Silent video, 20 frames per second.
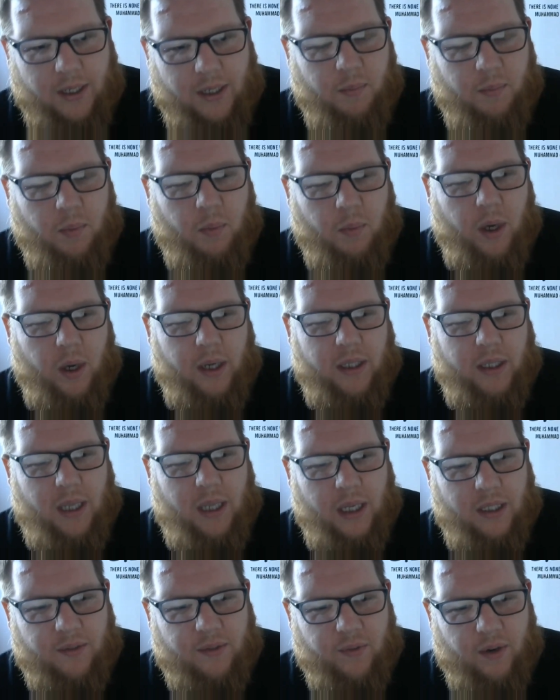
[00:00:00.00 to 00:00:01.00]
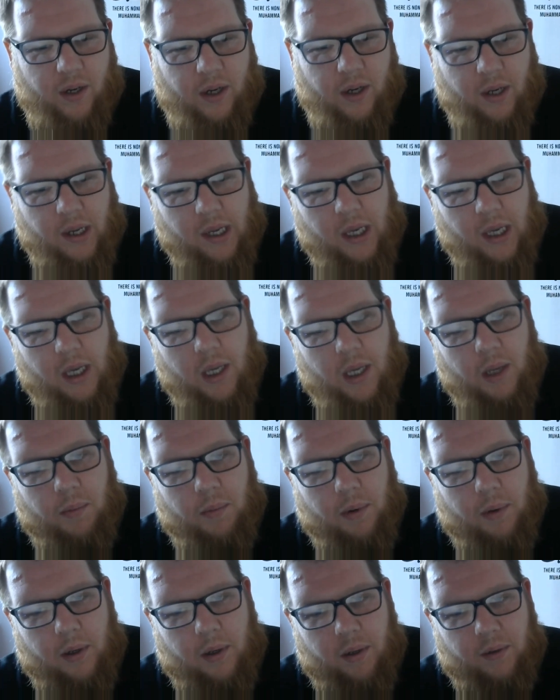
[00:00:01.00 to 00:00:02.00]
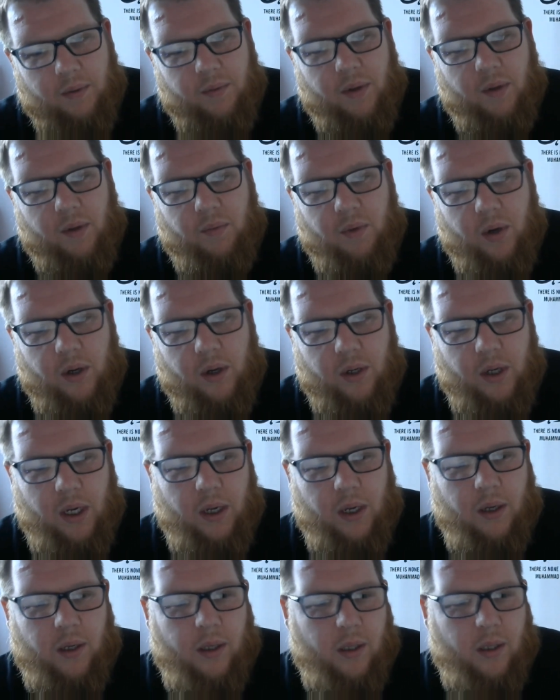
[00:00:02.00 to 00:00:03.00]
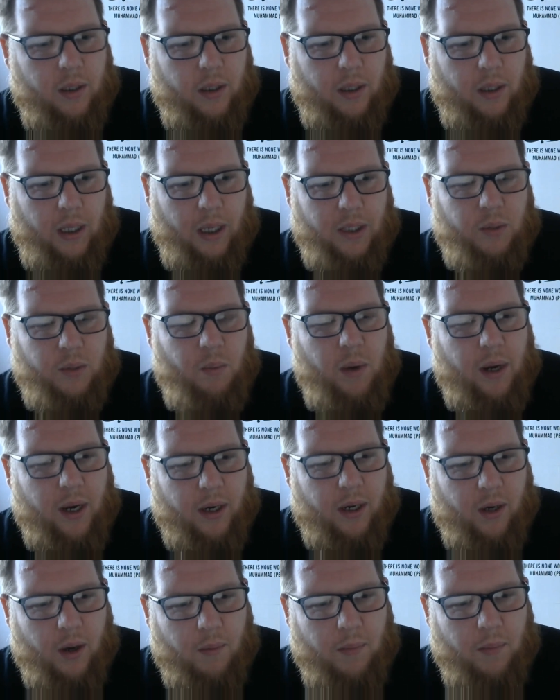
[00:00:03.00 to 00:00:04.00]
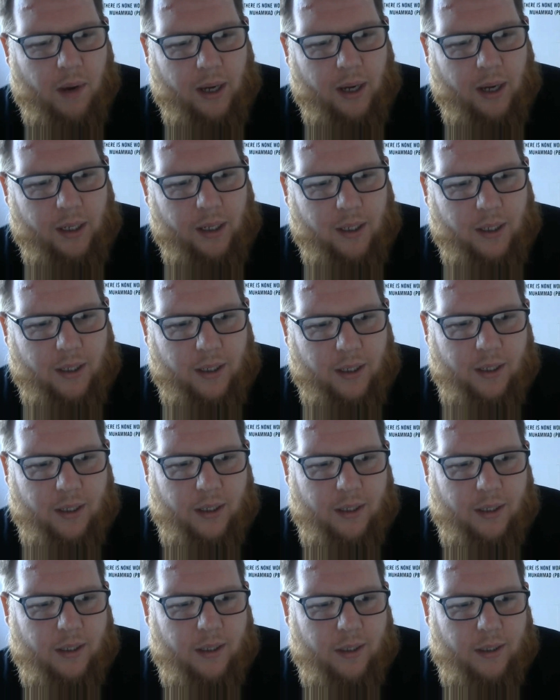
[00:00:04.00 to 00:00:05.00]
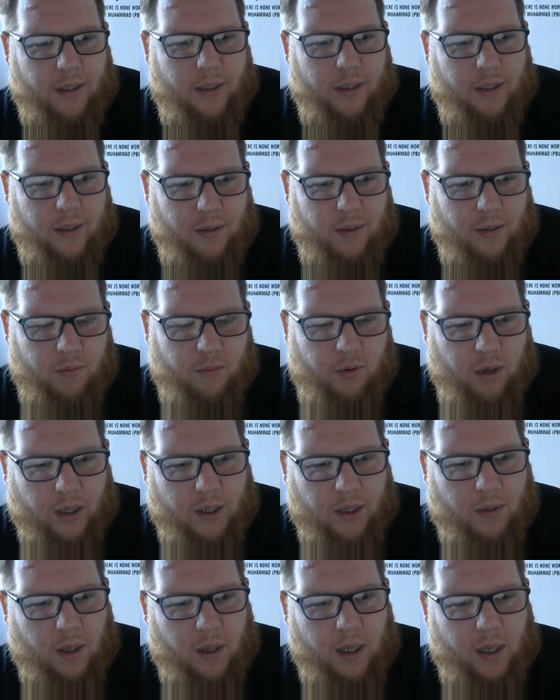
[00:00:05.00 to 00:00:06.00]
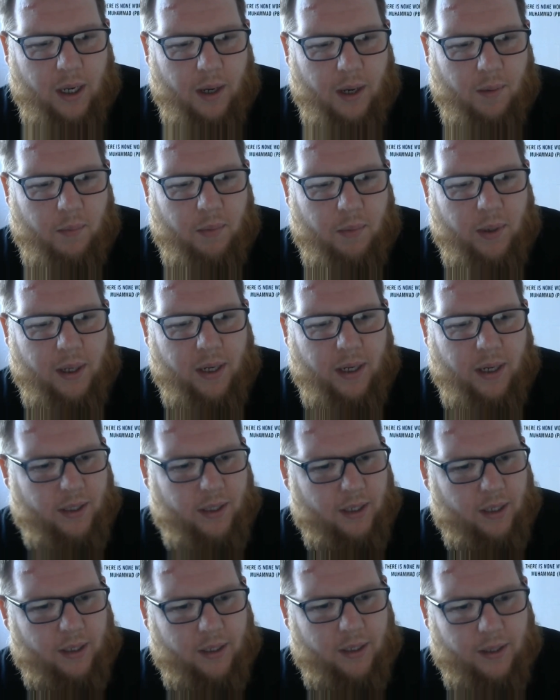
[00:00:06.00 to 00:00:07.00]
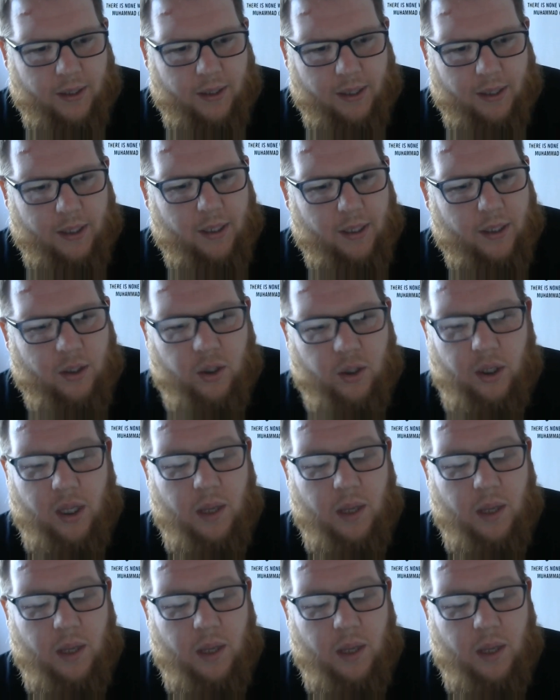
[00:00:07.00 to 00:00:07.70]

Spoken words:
what it stands for. But the Roda, that's where I got my tranquility and peace. Just in the